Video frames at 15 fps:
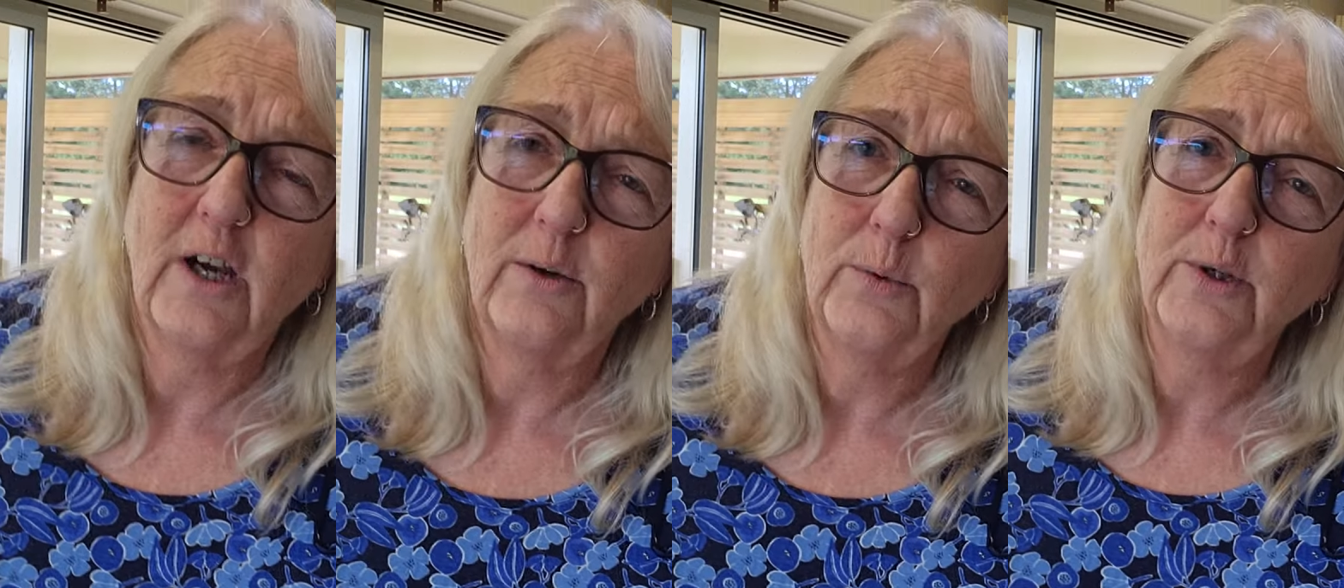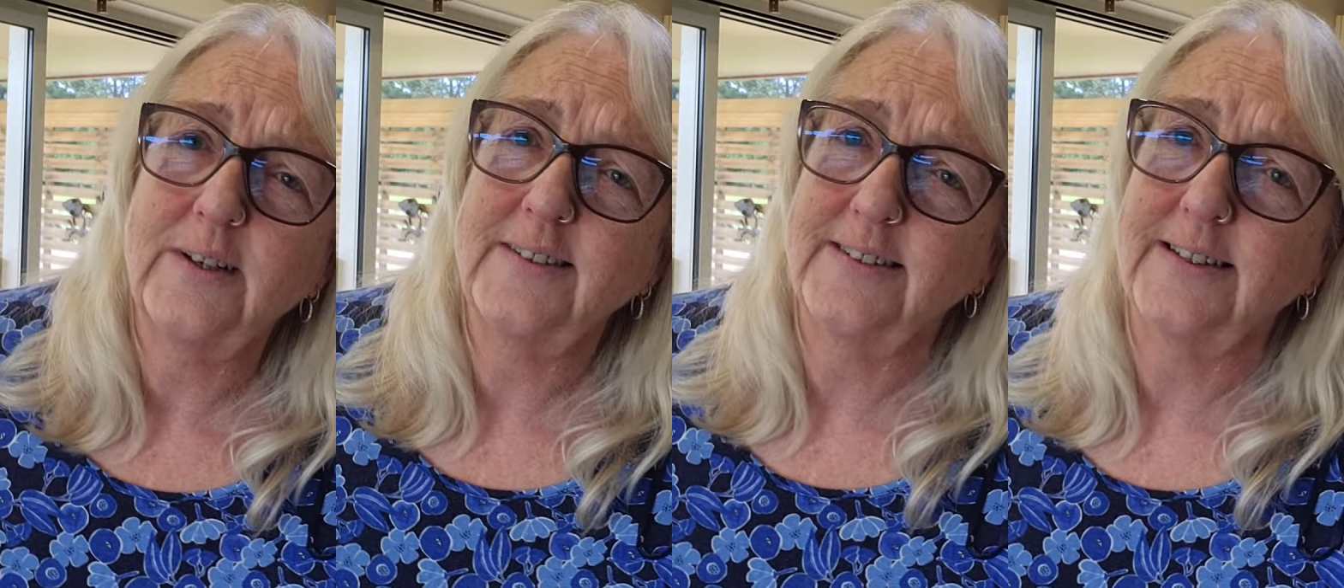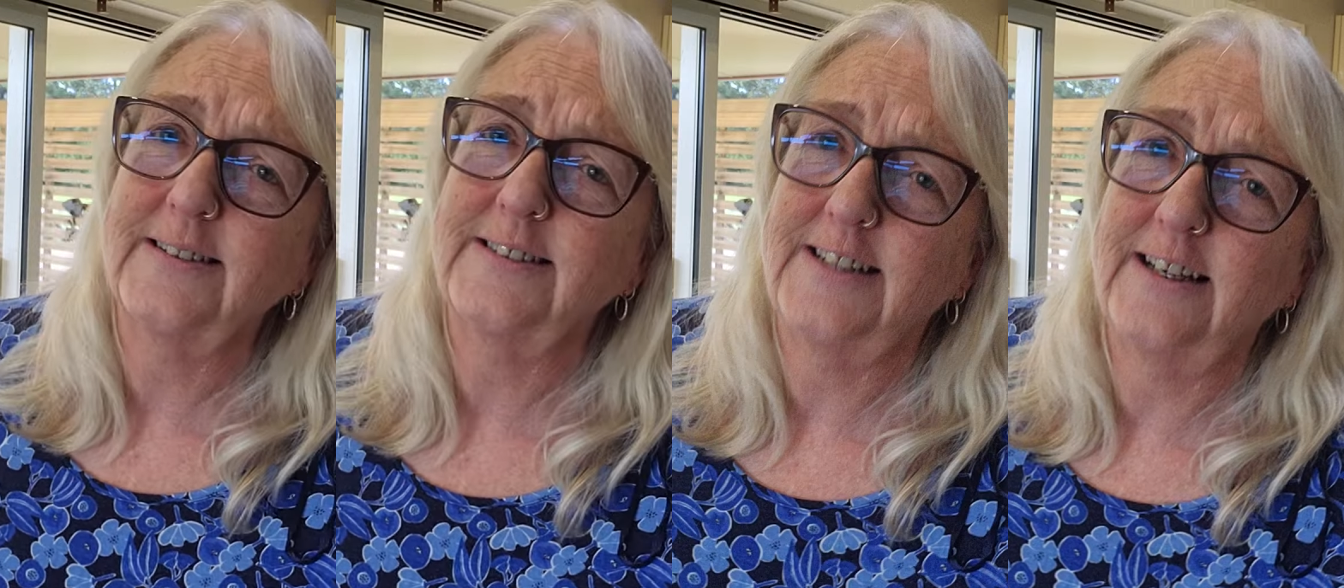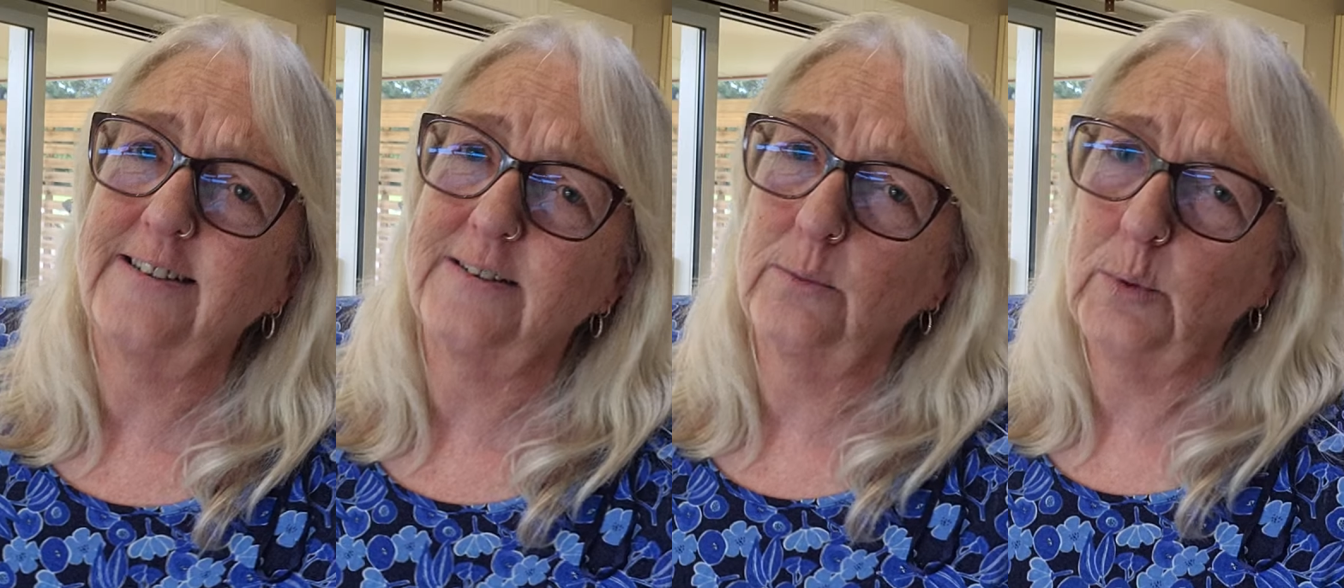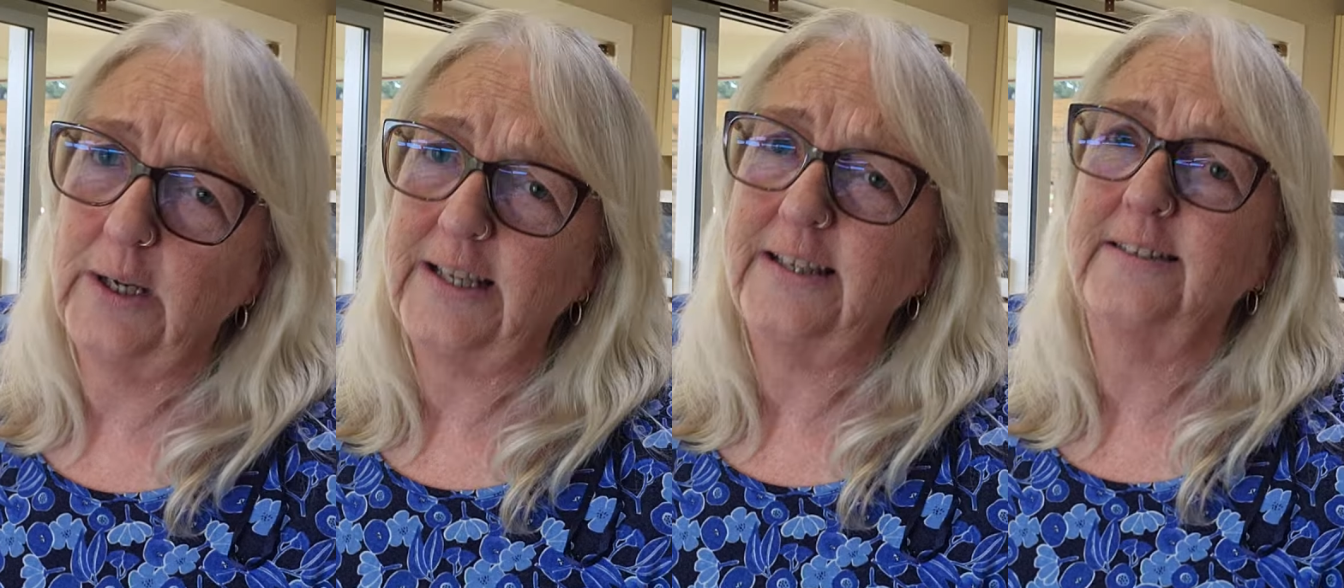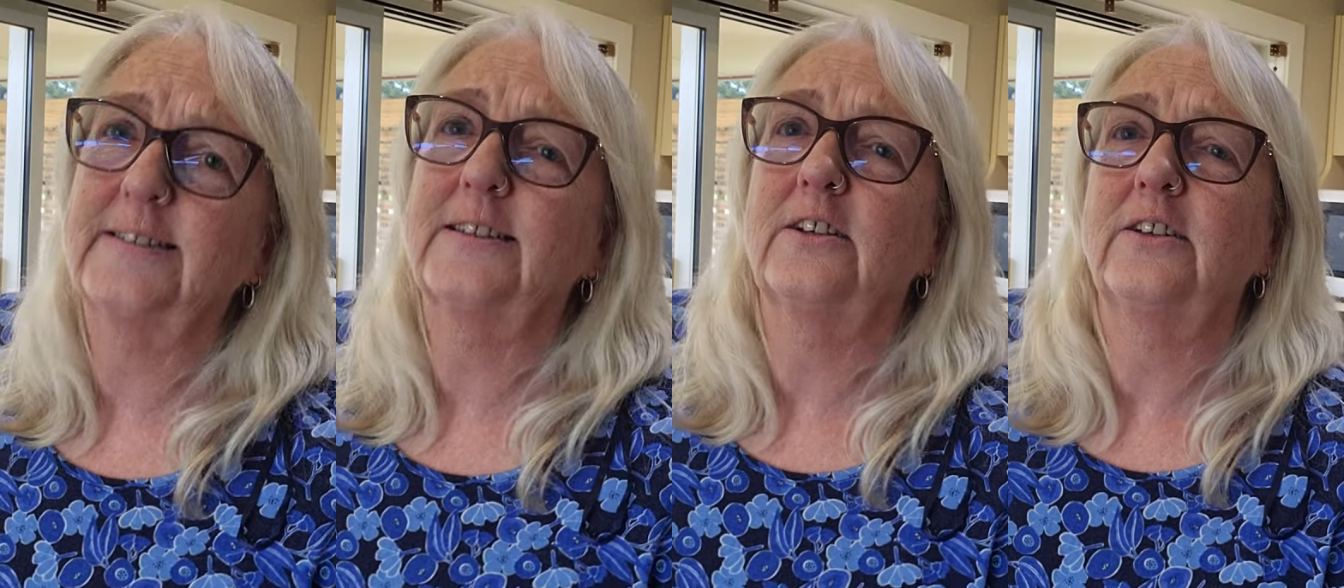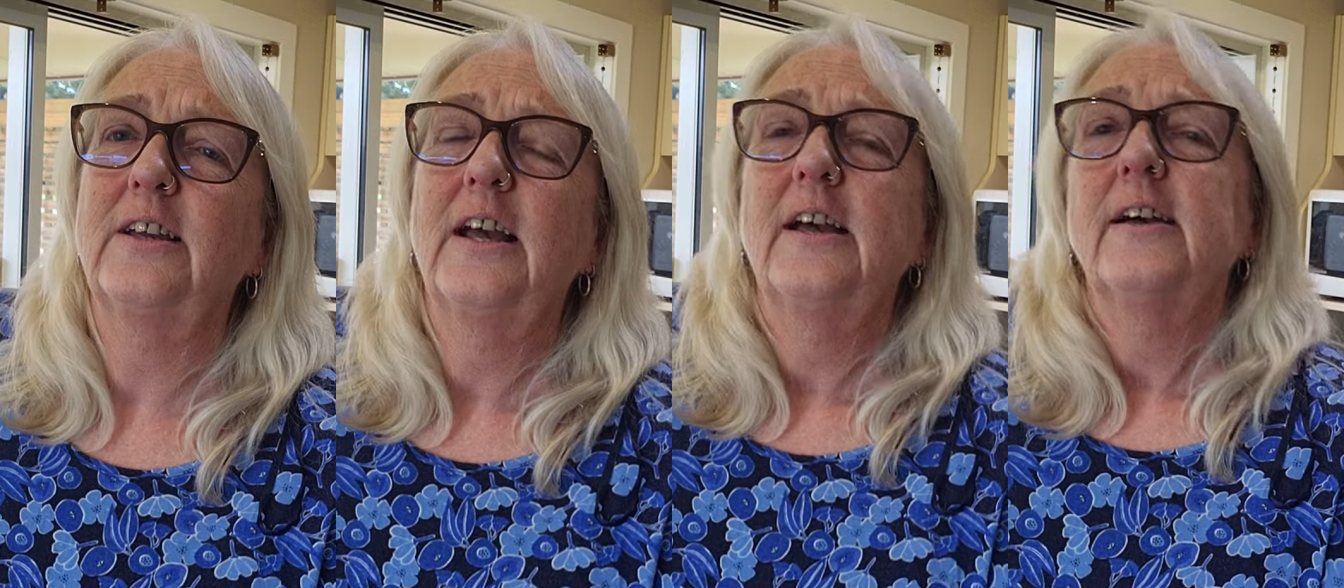I work 6 days a week. So